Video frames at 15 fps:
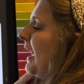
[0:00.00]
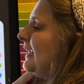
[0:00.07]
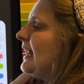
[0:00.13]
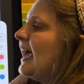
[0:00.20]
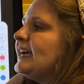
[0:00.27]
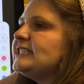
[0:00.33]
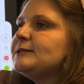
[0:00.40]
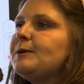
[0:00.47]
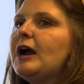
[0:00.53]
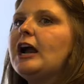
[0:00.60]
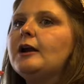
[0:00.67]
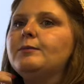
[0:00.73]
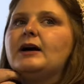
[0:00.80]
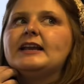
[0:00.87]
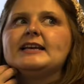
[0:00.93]
next
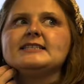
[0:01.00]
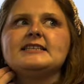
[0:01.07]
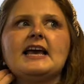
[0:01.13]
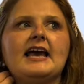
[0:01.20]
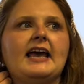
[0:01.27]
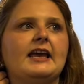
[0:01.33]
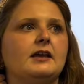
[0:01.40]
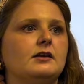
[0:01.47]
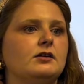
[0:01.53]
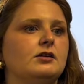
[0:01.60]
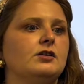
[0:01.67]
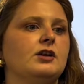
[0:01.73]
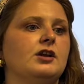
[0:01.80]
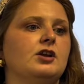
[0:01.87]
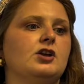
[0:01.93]
word, what is it?
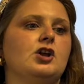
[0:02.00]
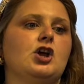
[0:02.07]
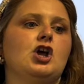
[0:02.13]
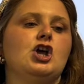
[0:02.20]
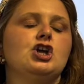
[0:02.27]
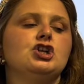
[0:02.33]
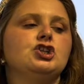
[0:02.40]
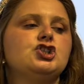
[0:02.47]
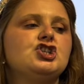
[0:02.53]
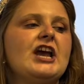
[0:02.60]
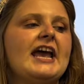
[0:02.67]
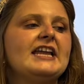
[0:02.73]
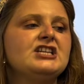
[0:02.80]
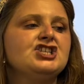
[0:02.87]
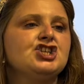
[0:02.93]

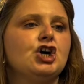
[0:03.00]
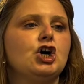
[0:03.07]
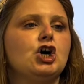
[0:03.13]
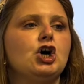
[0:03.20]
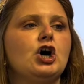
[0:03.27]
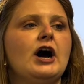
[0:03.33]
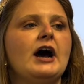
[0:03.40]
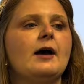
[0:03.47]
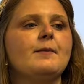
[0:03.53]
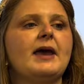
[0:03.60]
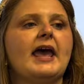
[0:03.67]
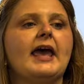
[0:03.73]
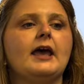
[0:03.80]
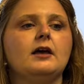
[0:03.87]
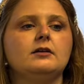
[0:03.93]
Gentle. Hum it.